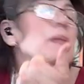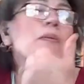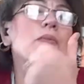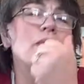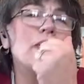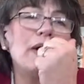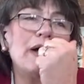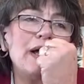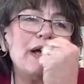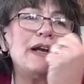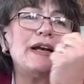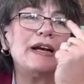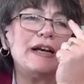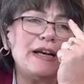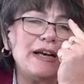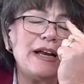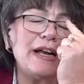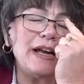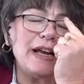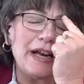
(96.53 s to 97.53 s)
We're gonna
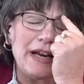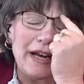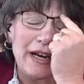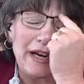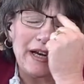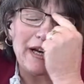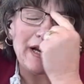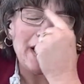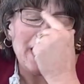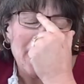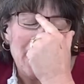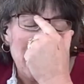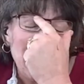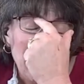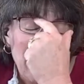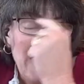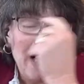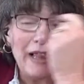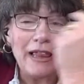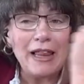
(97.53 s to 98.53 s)
need
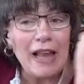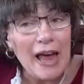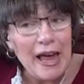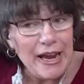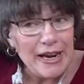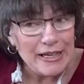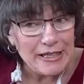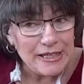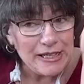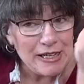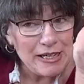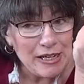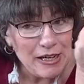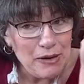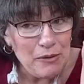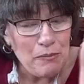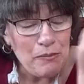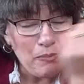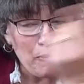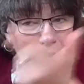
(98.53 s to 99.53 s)
light
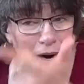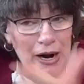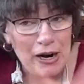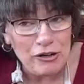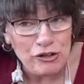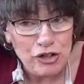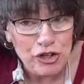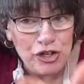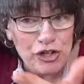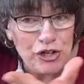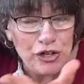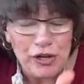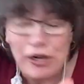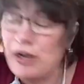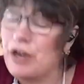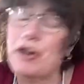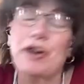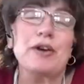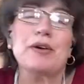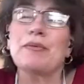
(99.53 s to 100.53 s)
brown
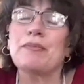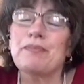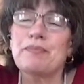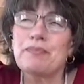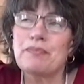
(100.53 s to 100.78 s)
sugar.